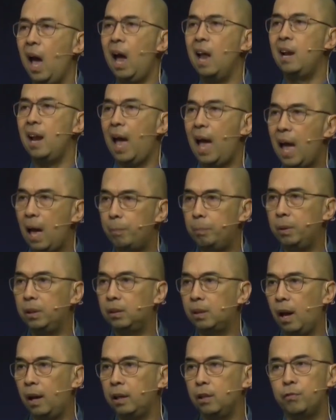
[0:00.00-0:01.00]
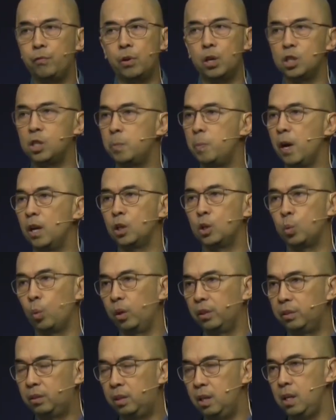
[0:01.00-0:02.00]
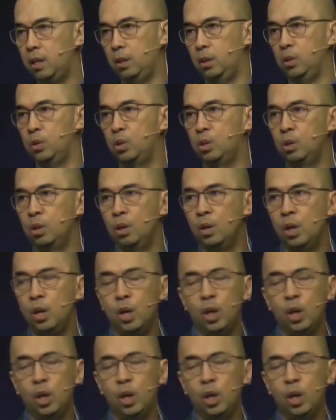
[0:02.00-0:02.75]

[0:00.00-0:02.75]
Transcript: an appetite for spiritual things.